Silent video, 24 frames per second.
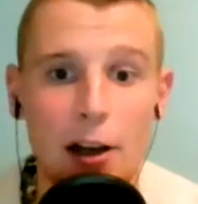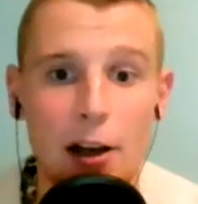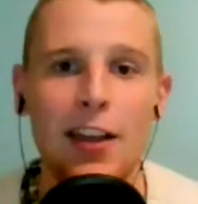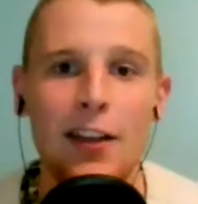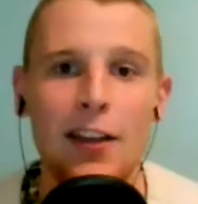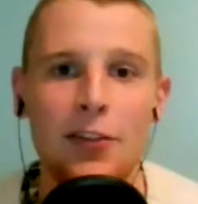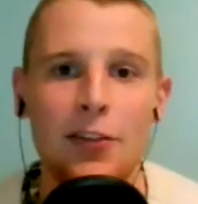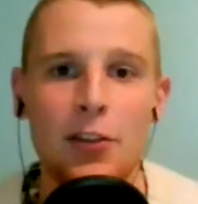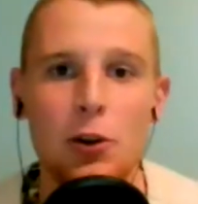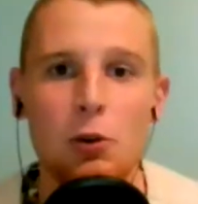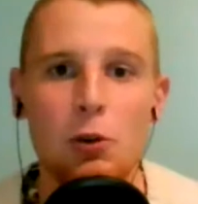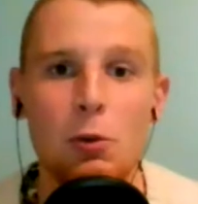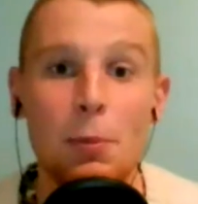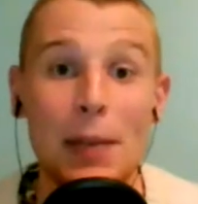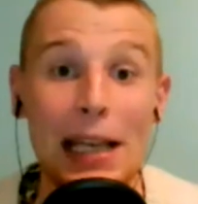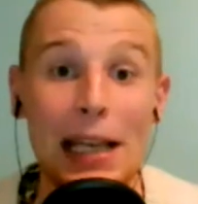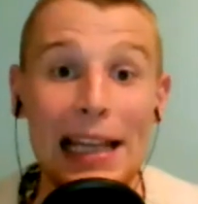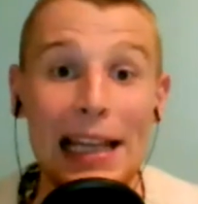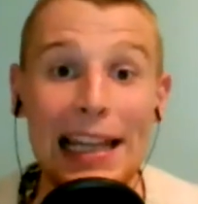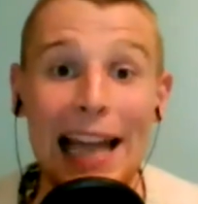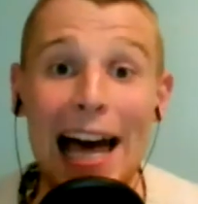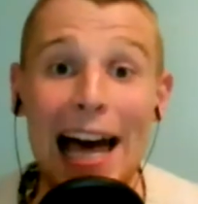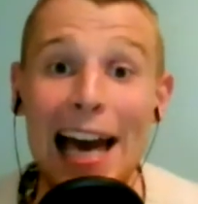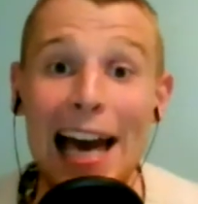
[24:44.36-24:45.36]
that there would be
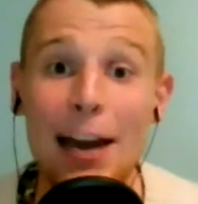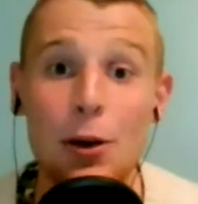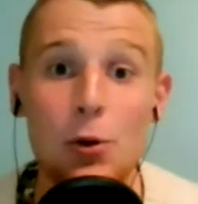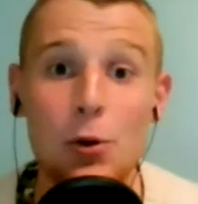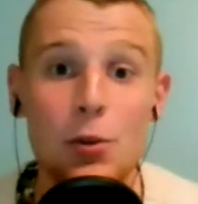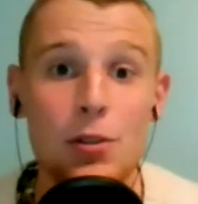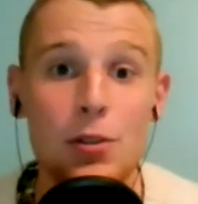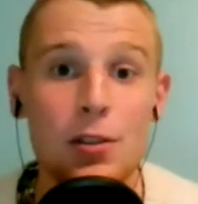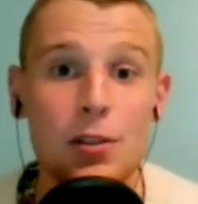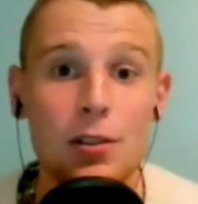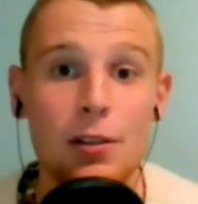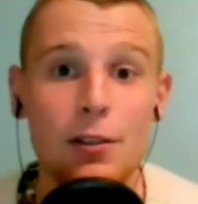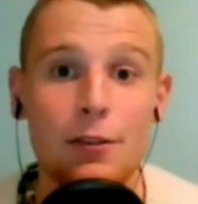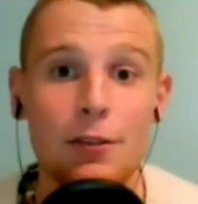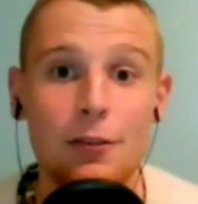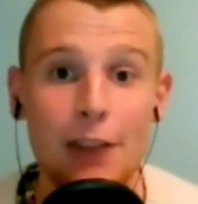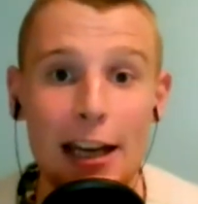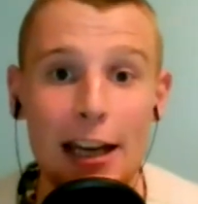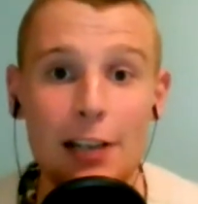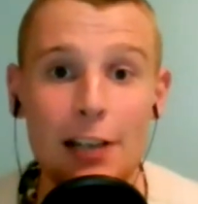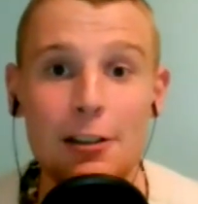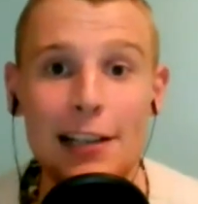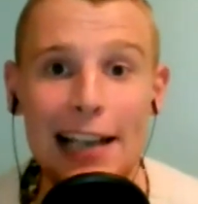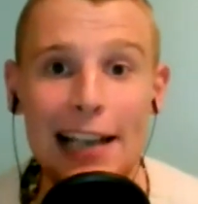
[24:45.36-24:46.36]

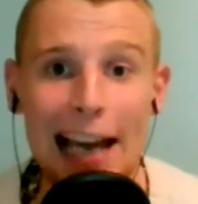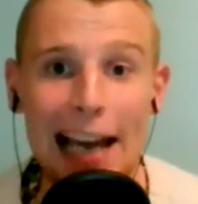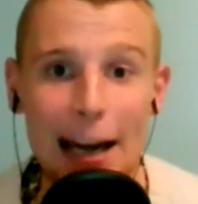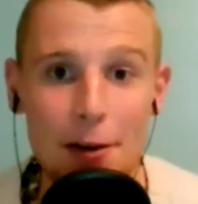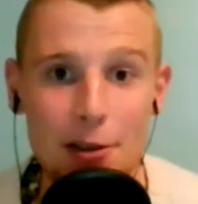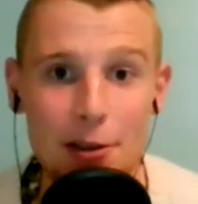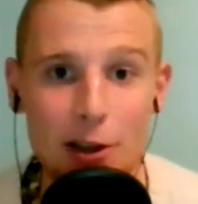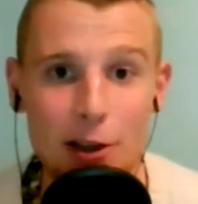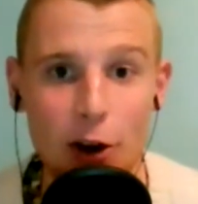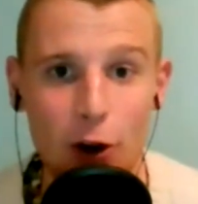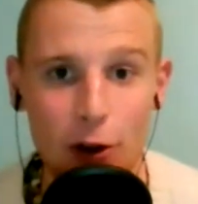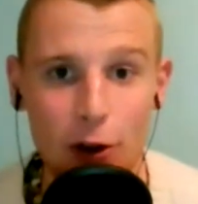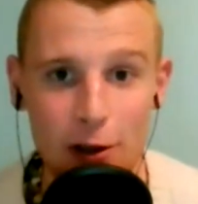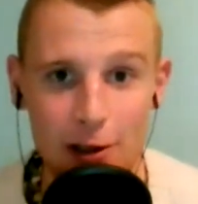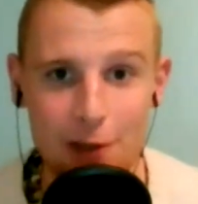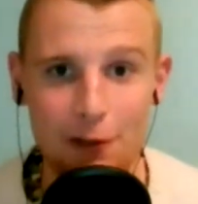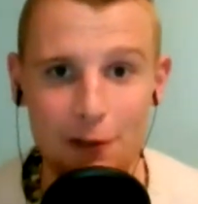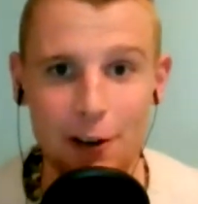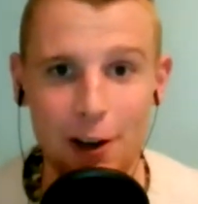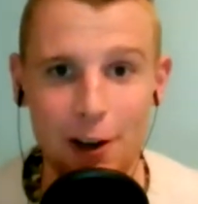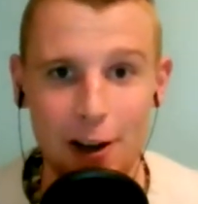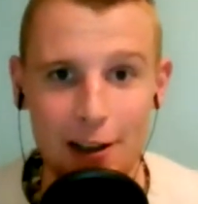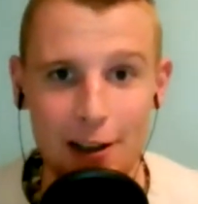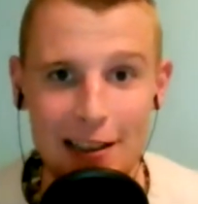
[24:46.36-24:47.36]
very loud calls
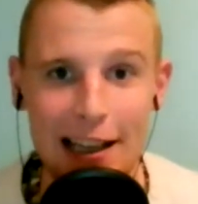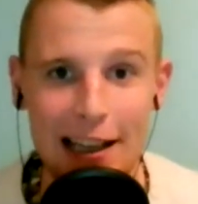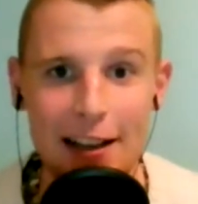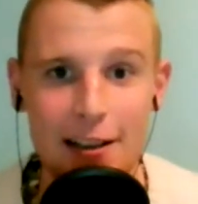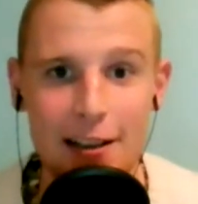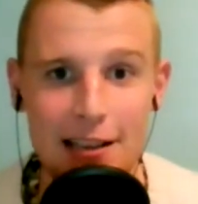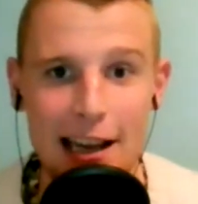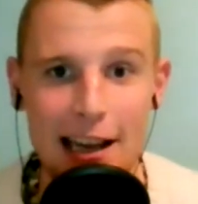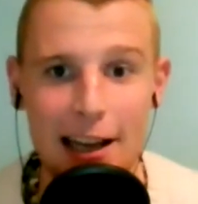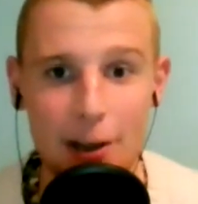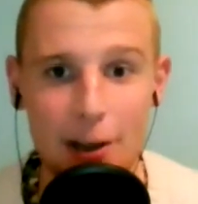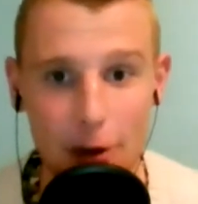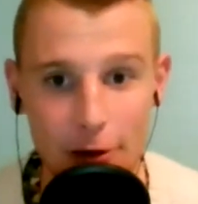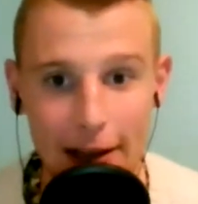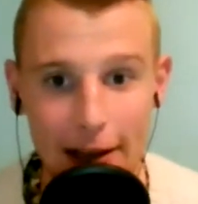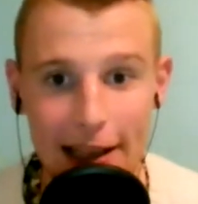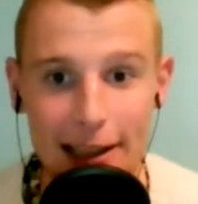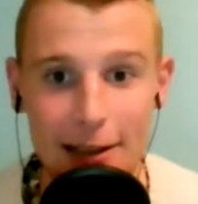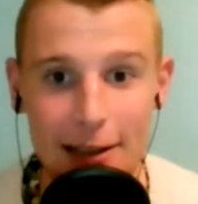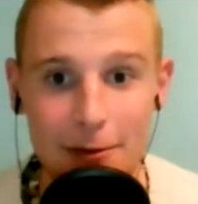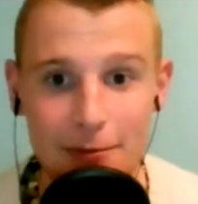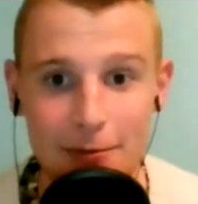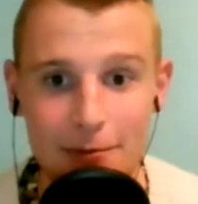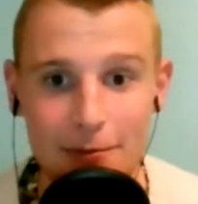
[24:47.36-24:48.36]
for Arteta's head already?